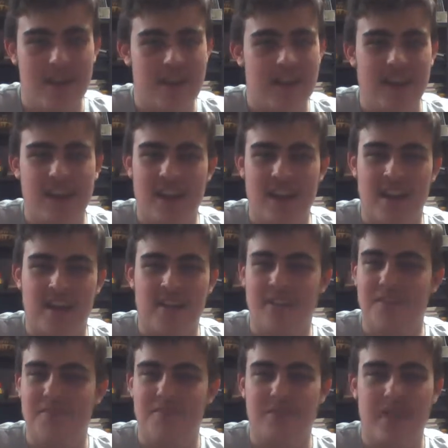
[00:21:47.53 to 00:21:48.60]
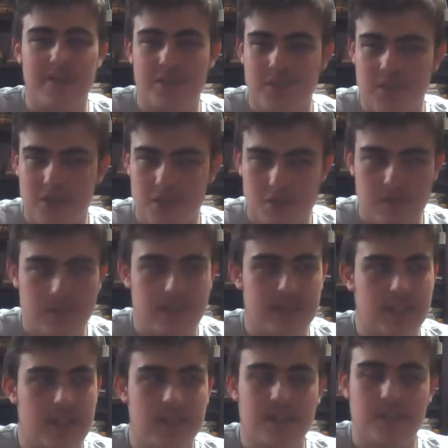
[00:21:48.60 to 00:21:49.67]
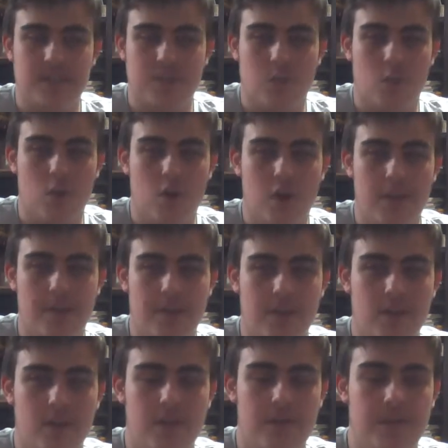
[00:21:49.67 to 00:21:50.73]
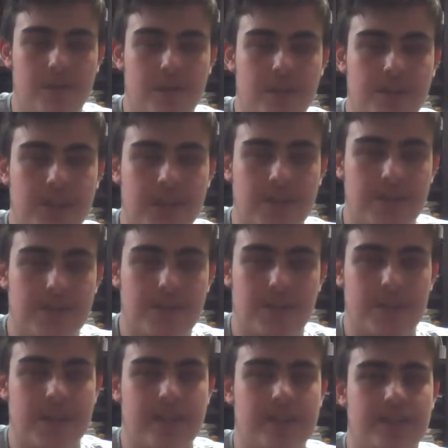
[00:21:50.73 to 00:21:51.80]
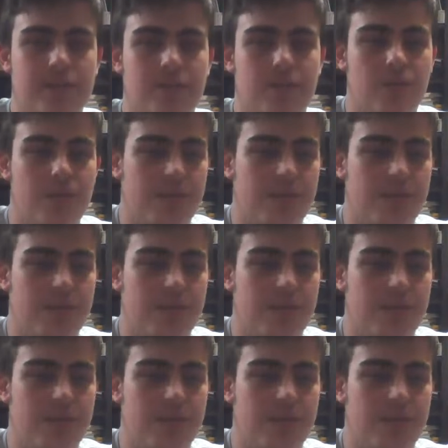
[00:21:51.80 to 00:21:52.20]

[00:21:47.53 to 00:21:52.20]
and I don't see it as worth it over the Gen 3s